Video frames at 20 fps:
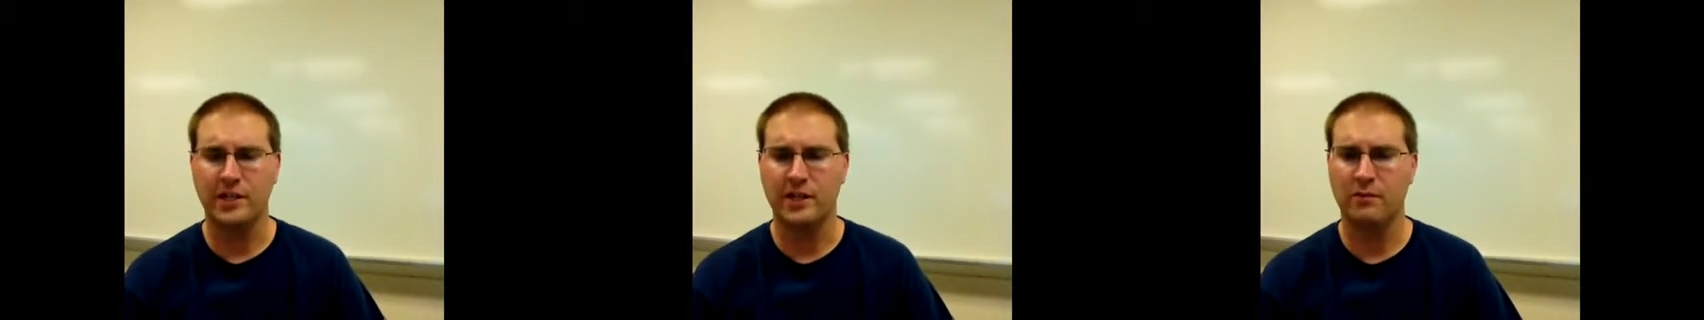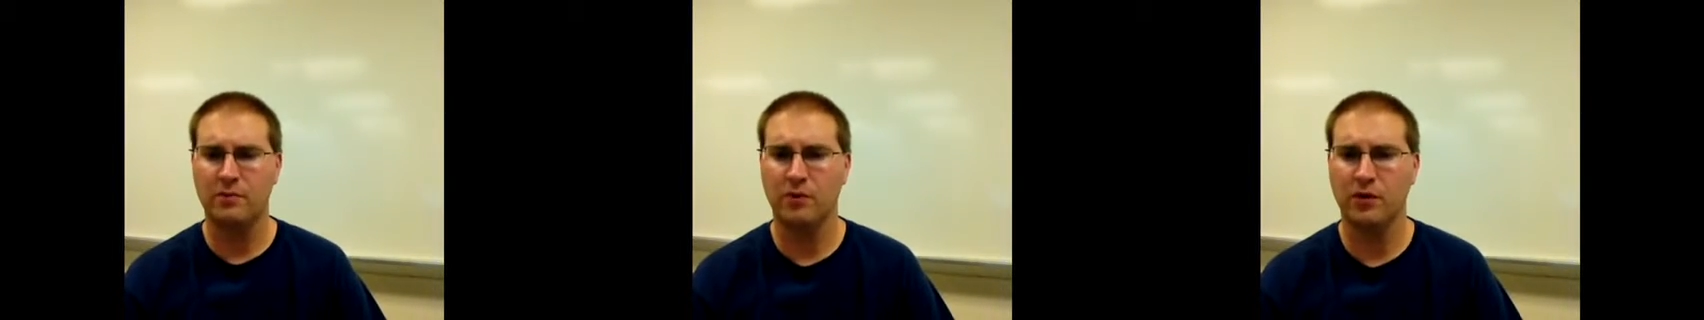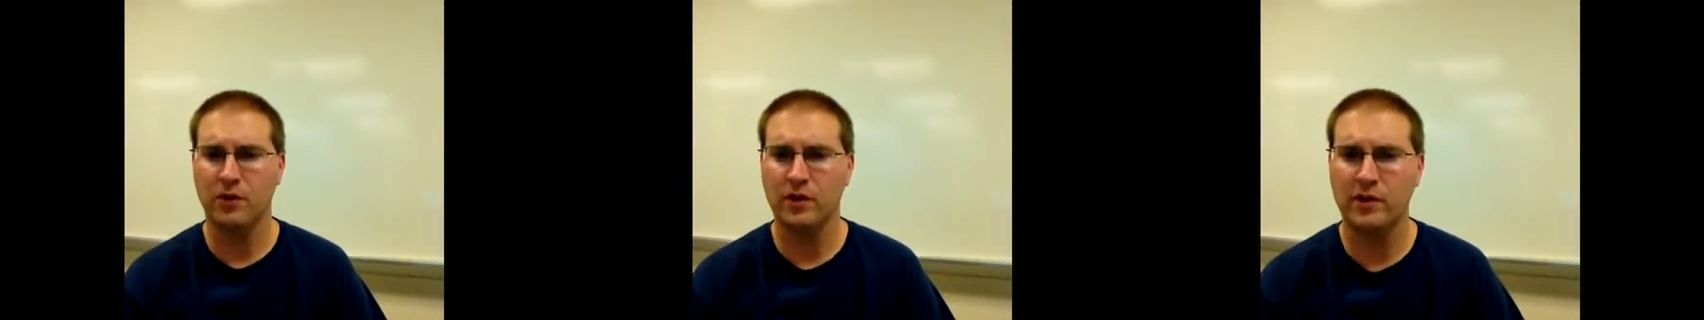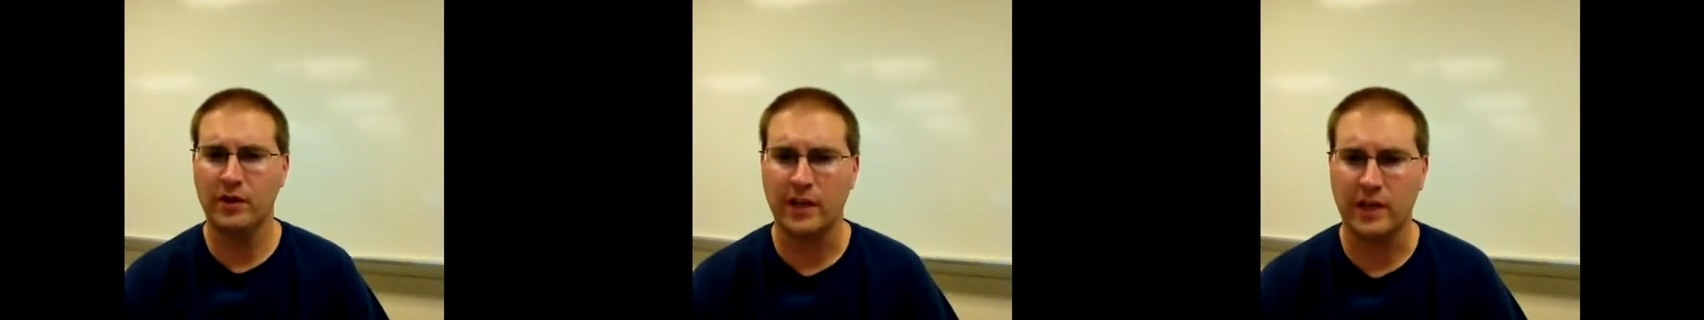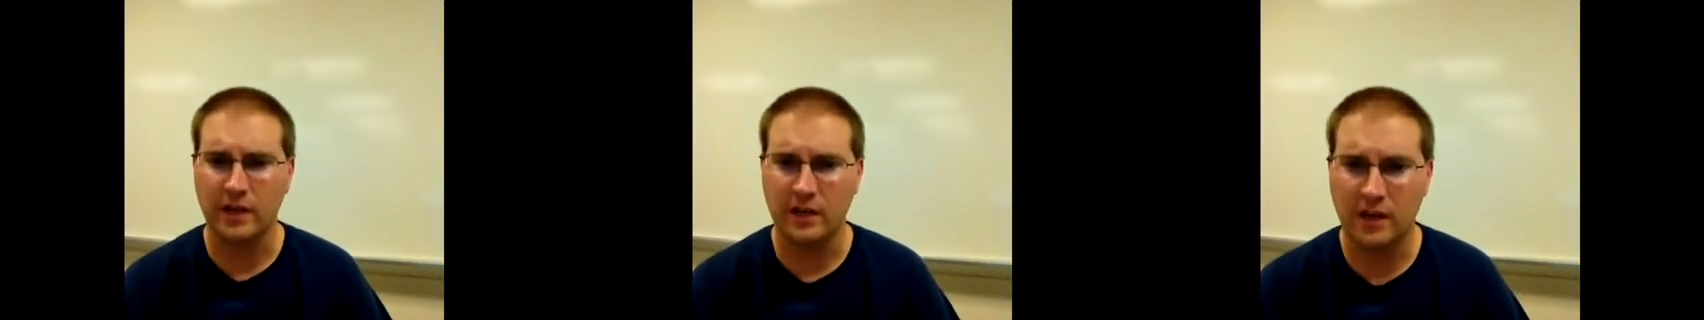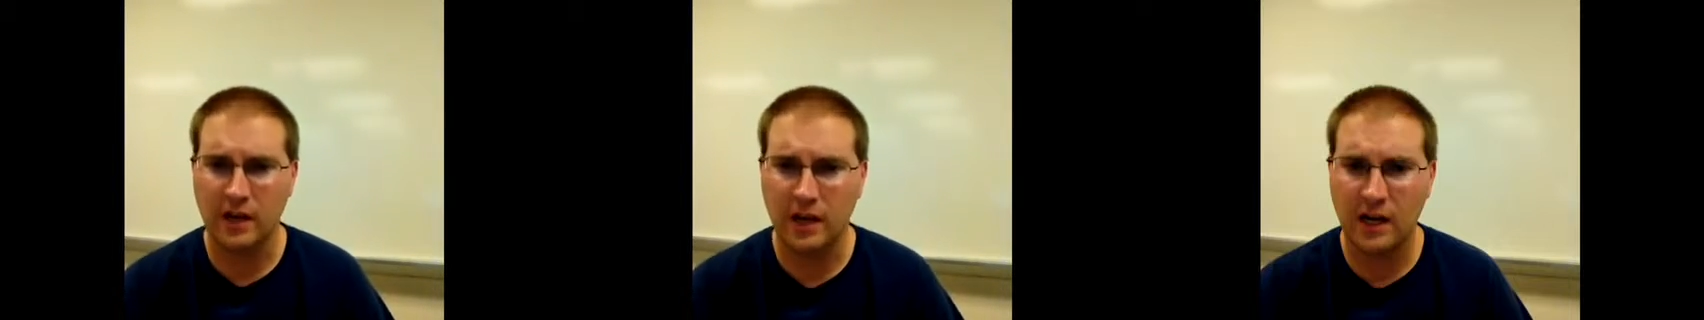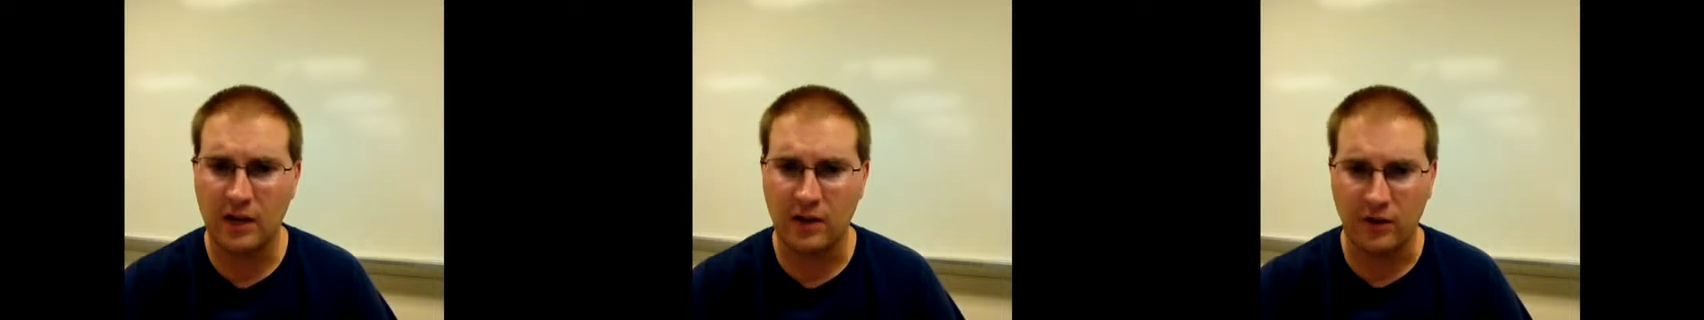and brilliant in
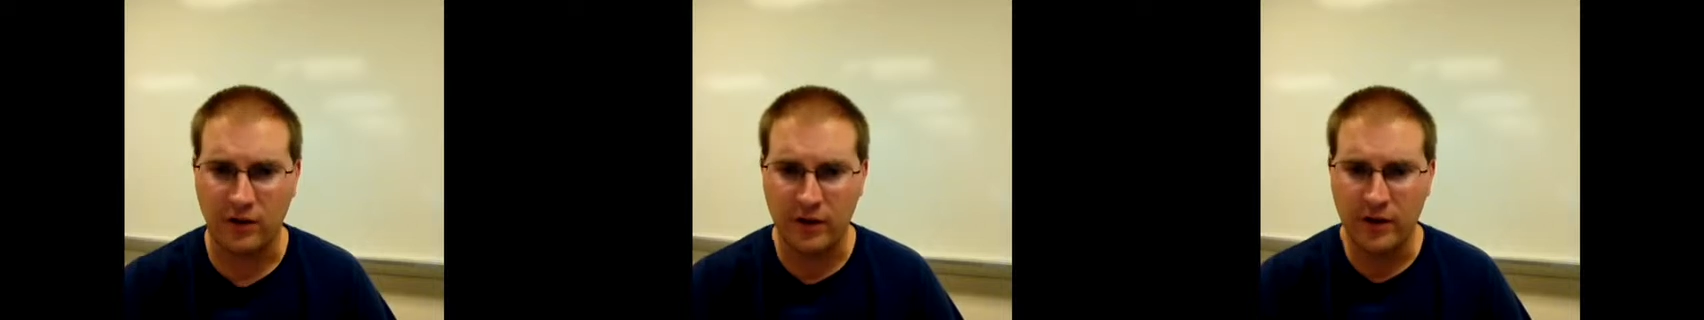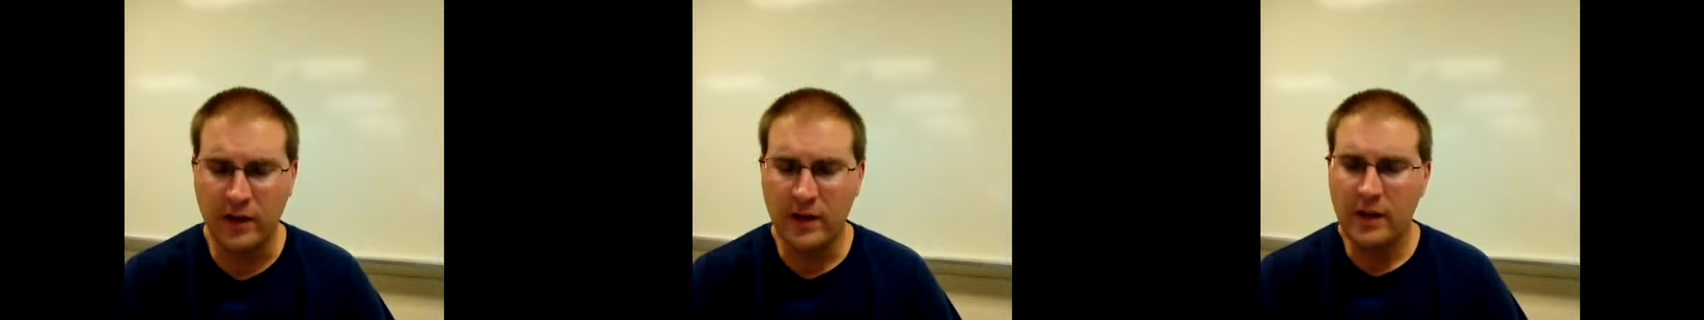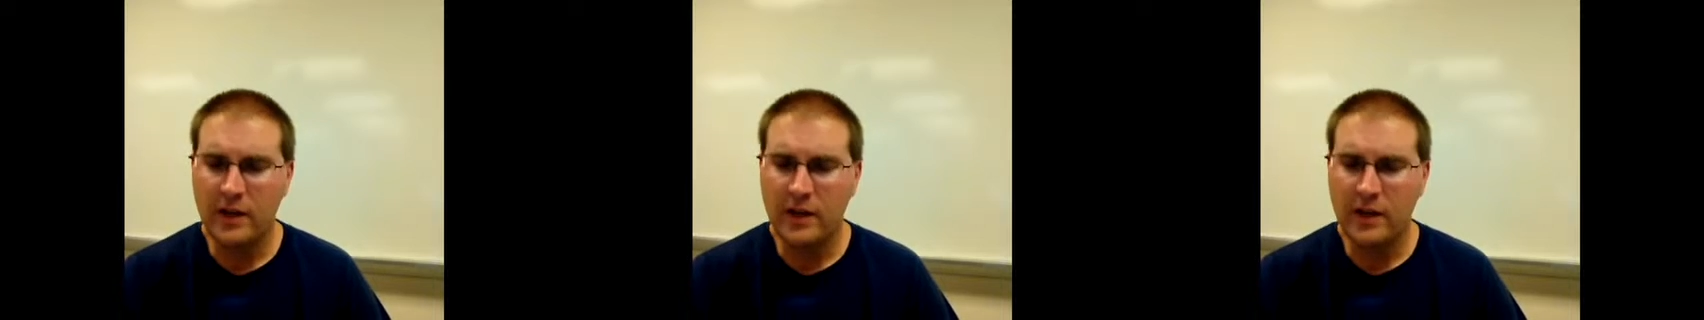color.